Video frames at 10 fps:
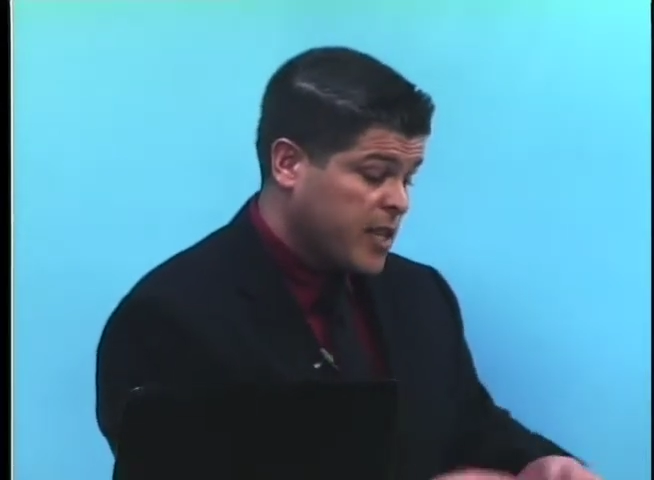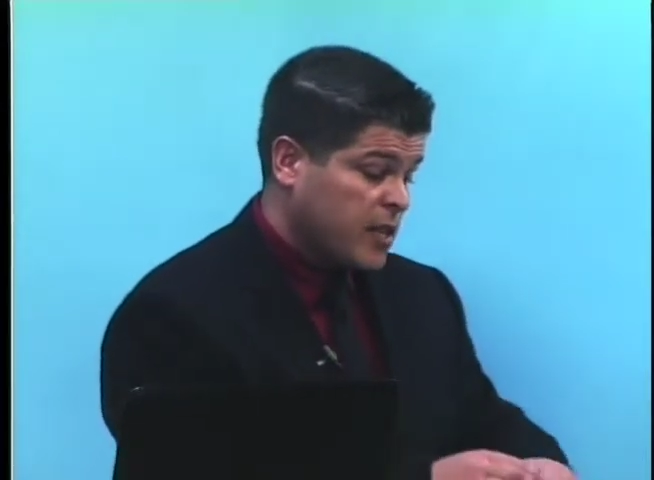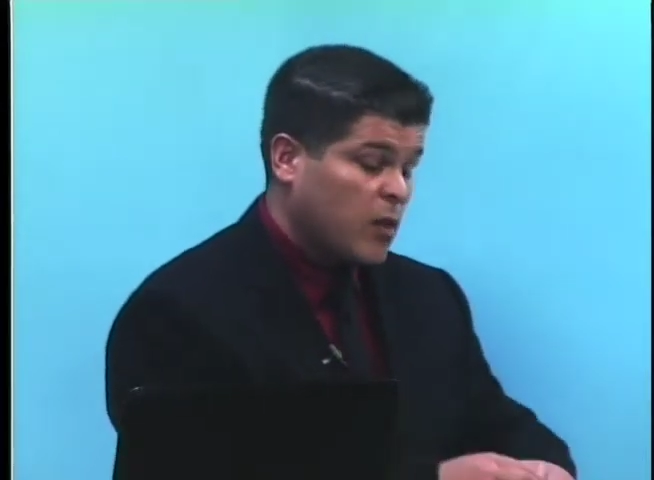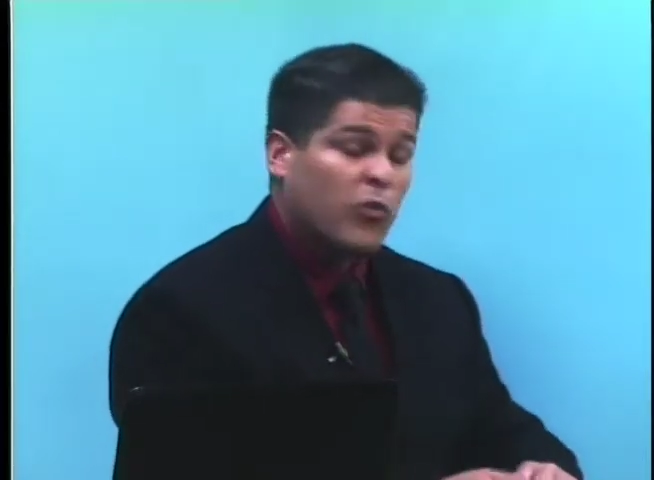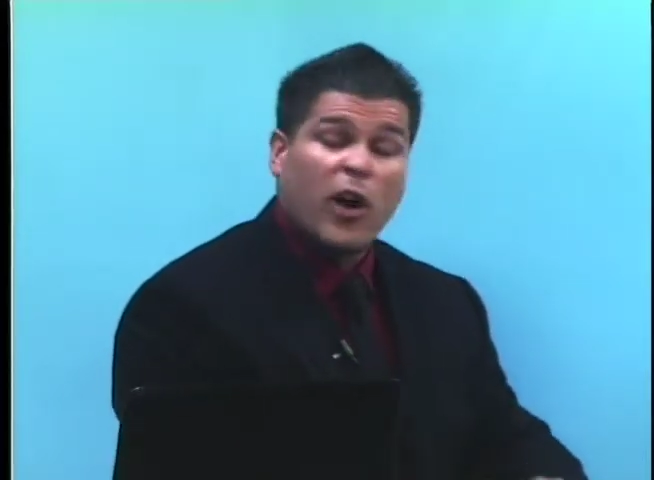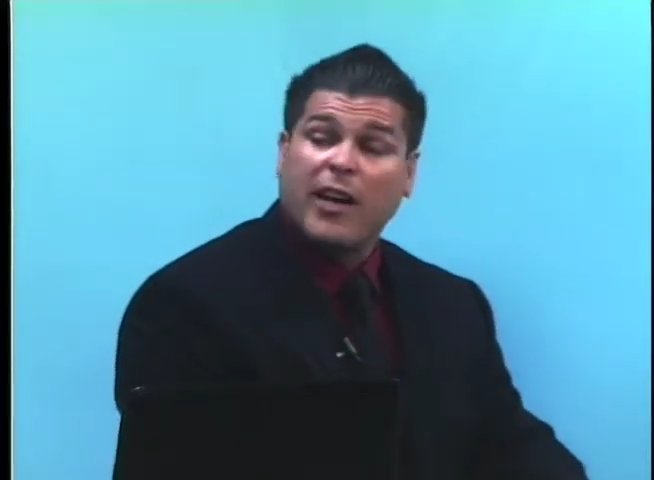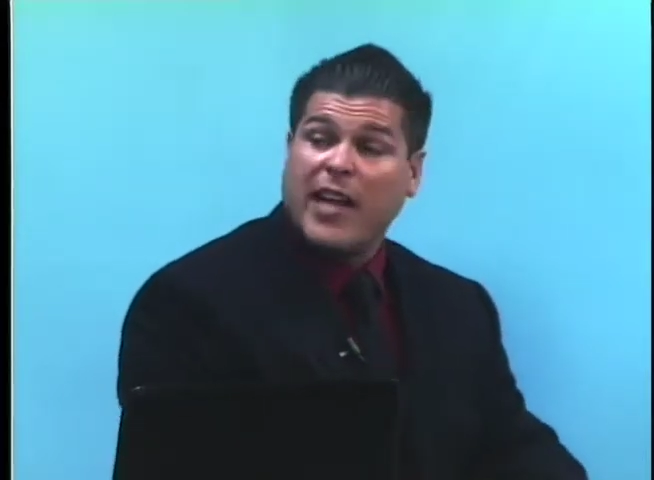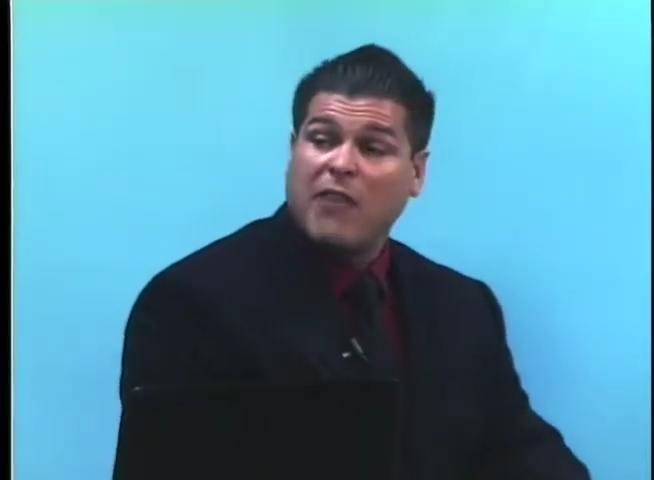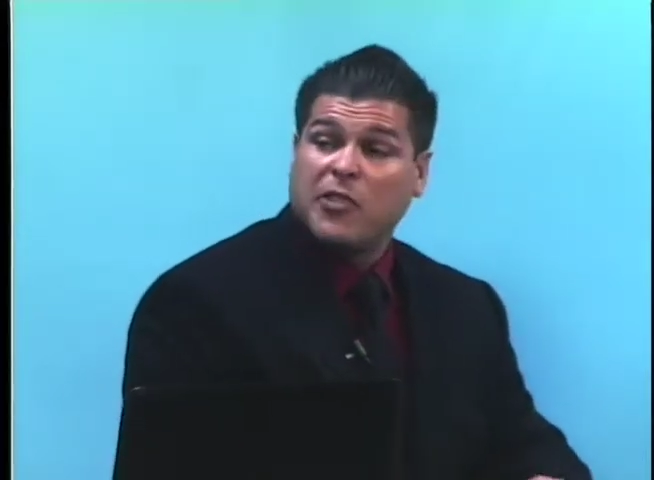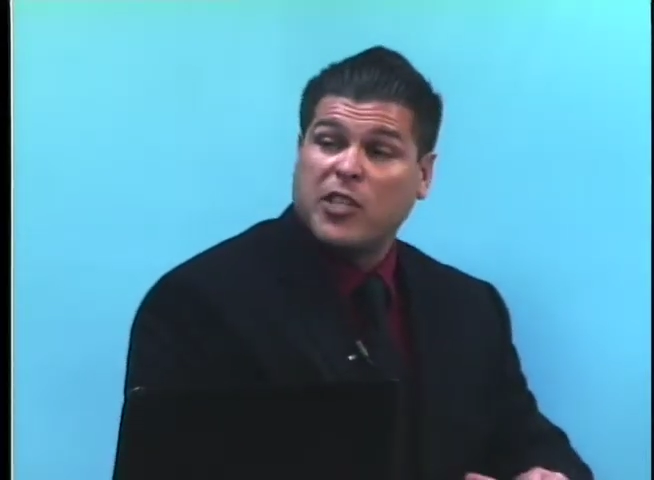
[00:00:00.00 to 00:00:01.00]
LeBron
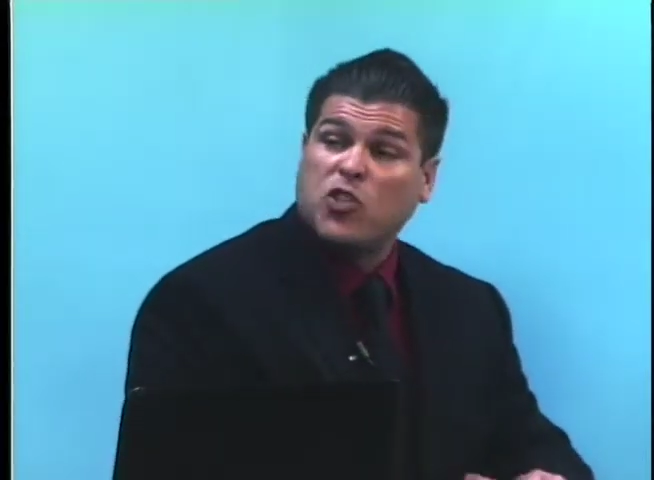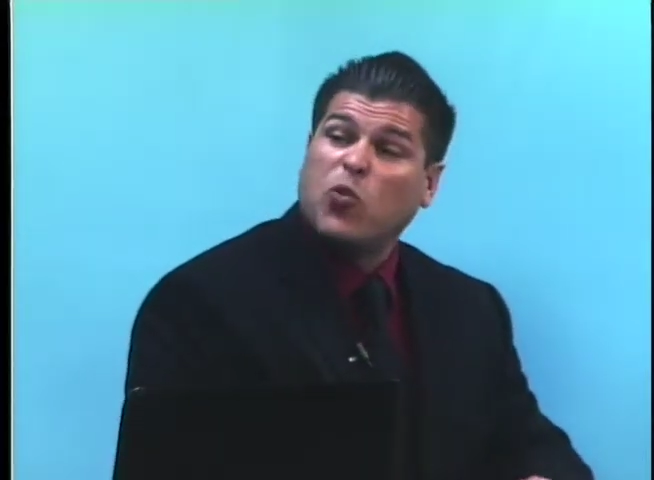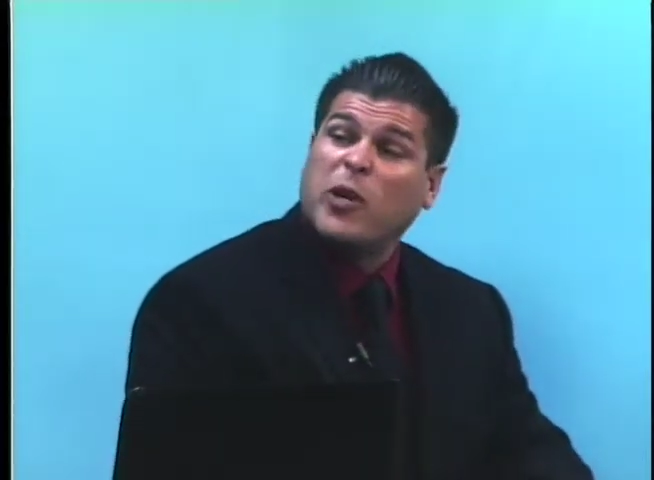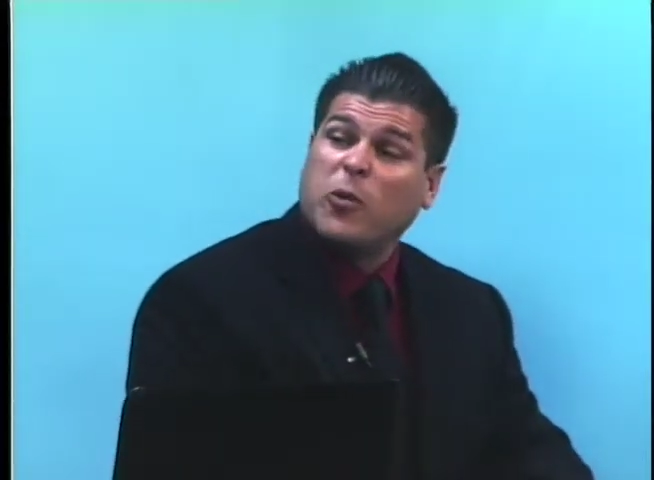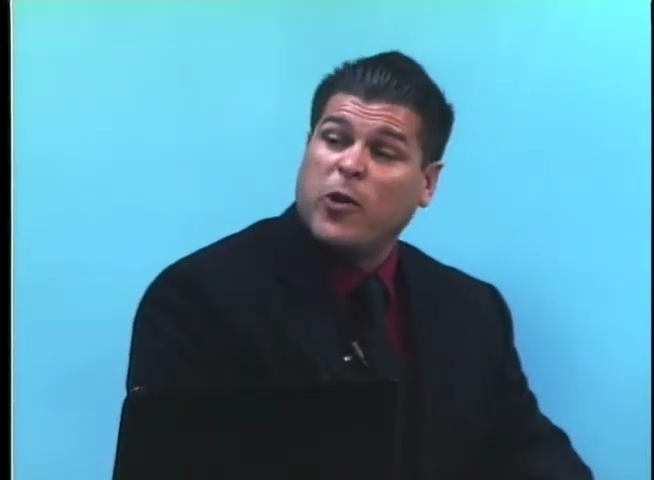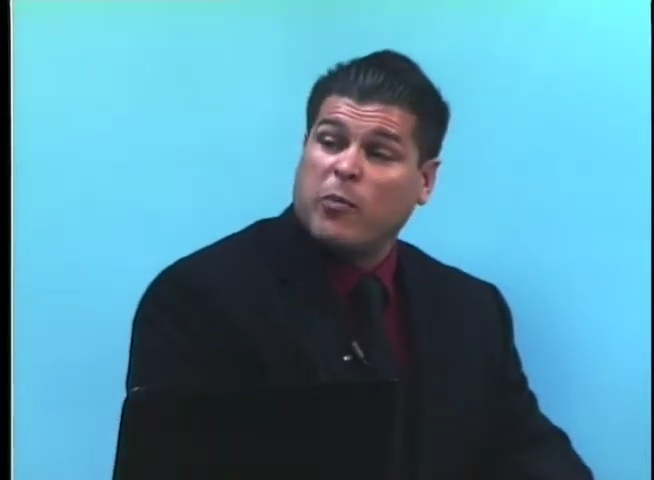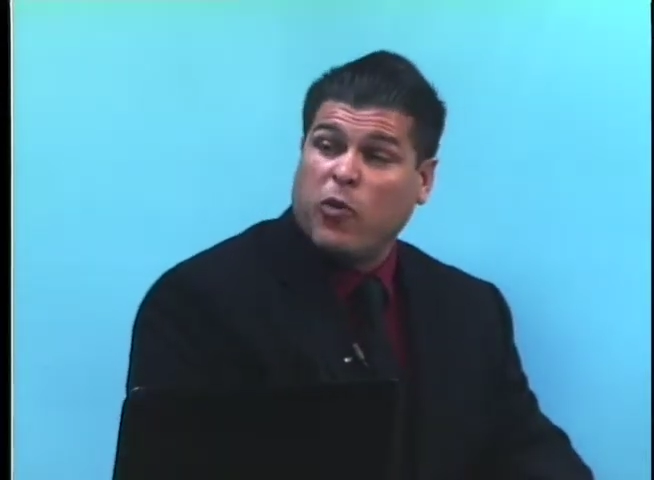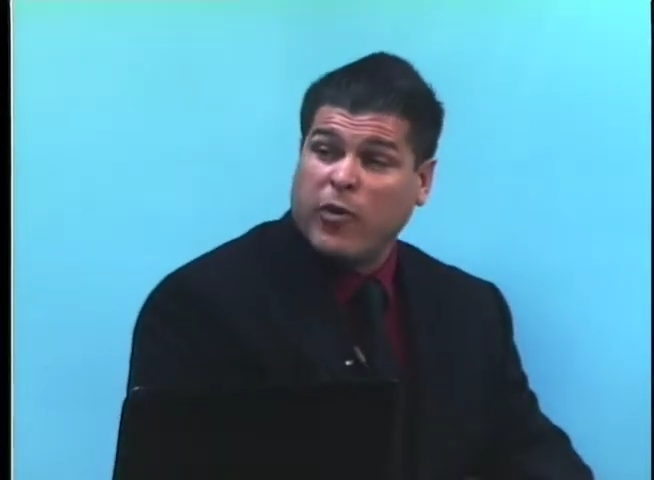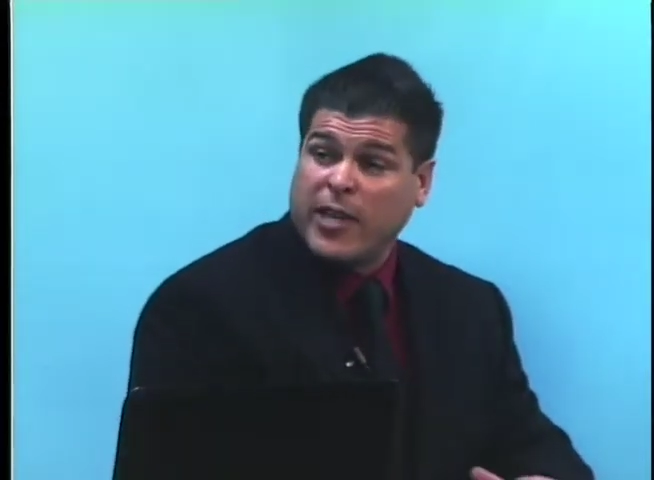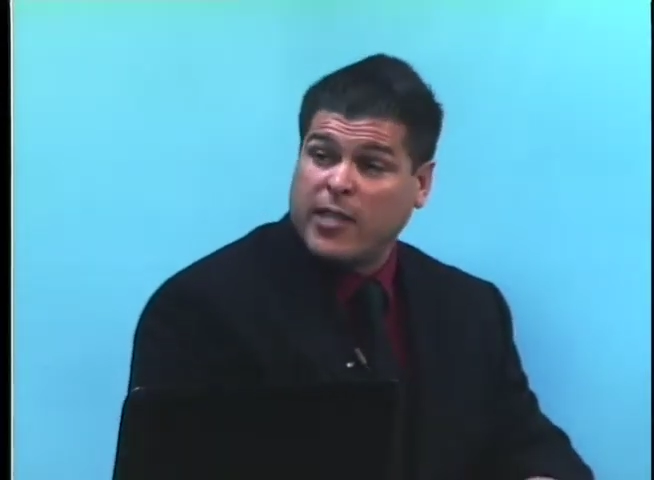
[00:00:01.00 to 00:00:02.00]
averages twenty-one
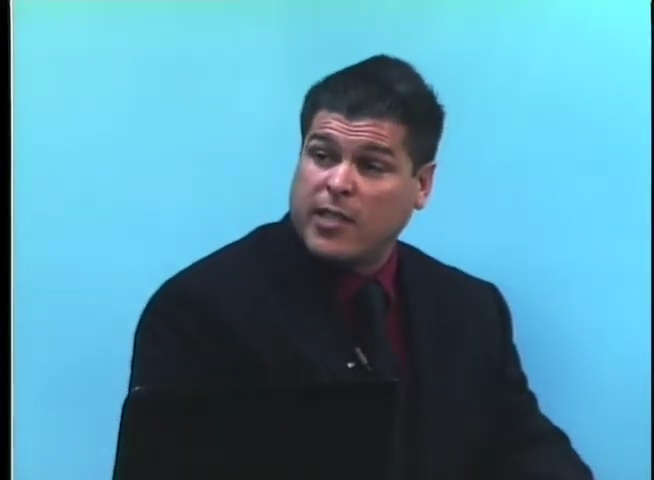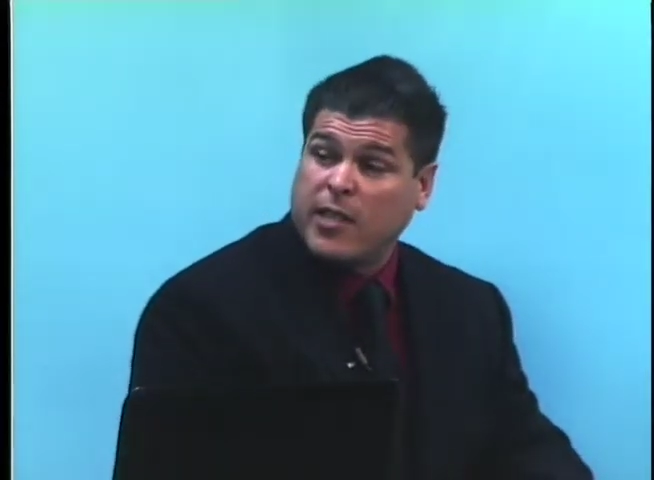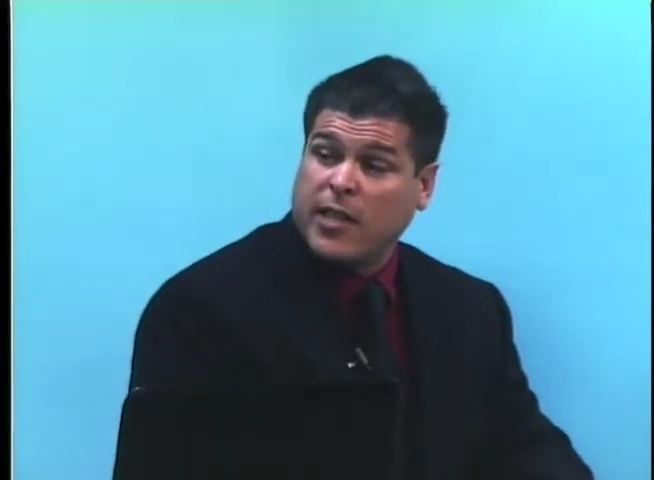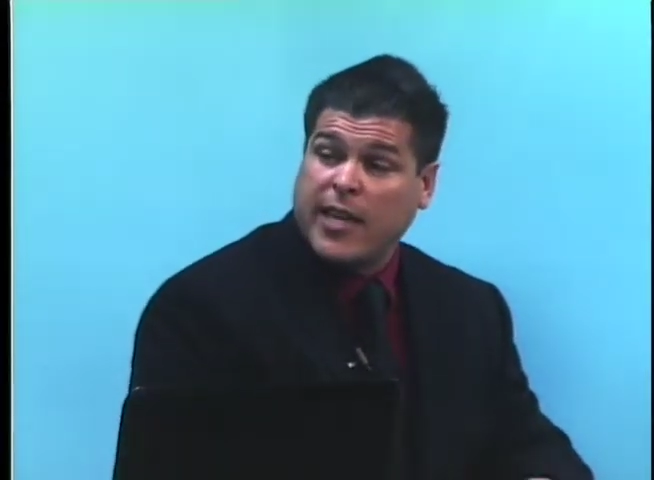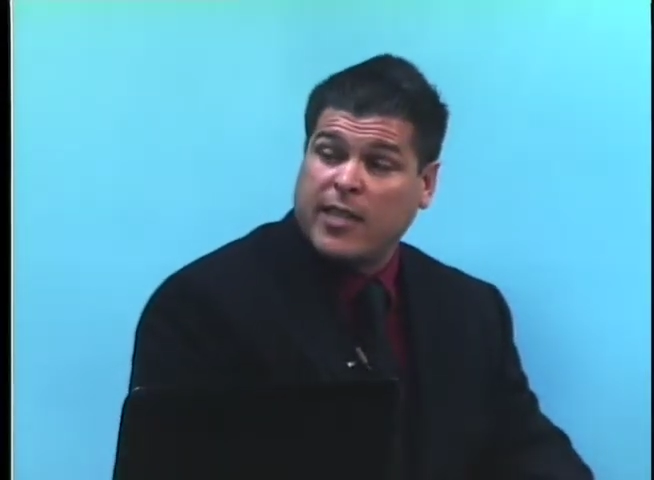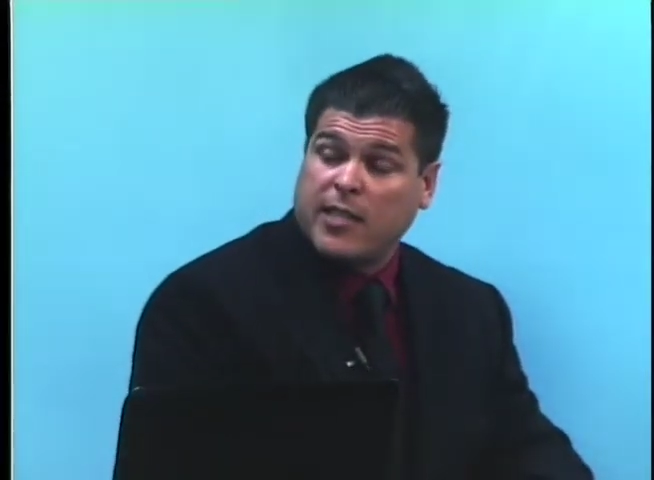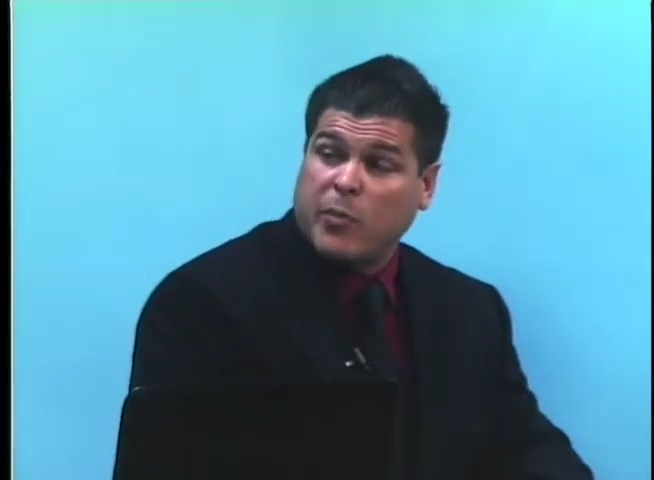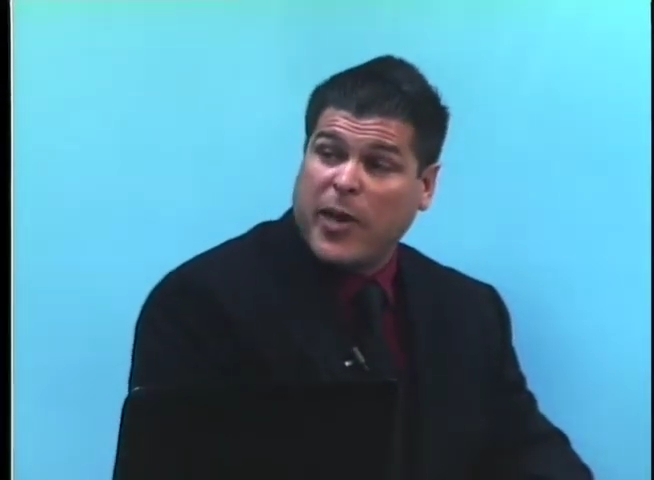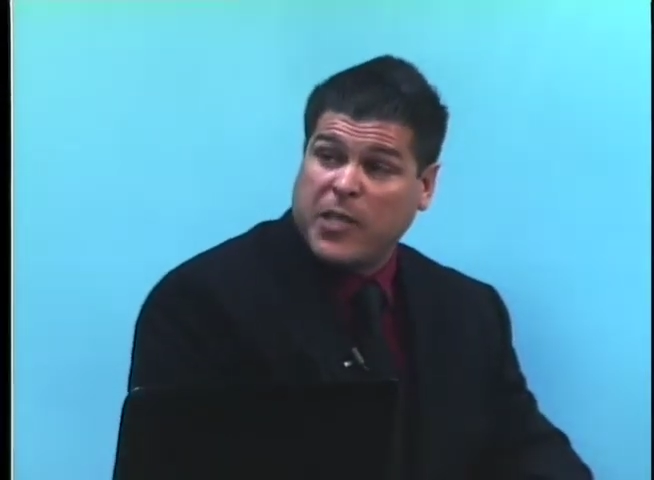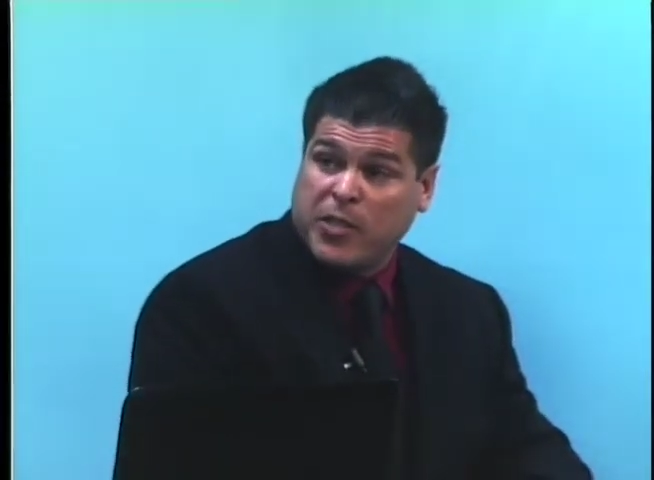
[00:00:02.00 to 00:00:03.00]
points against the
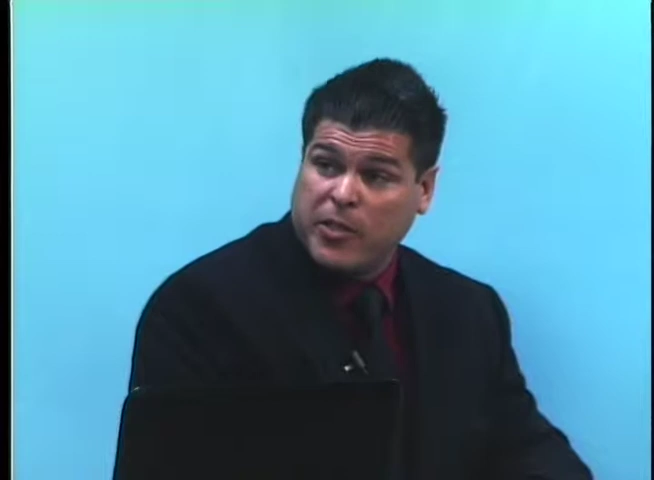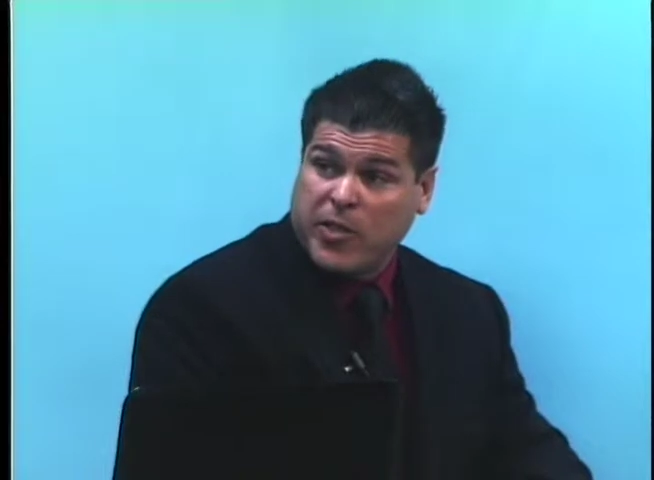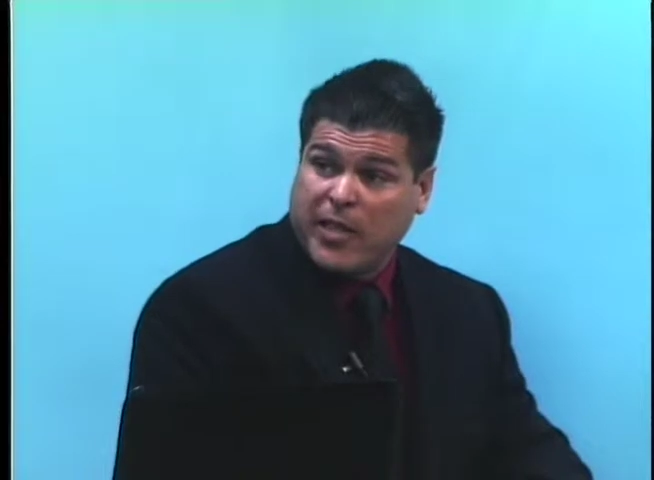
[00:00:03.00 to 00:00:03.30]
Pacers,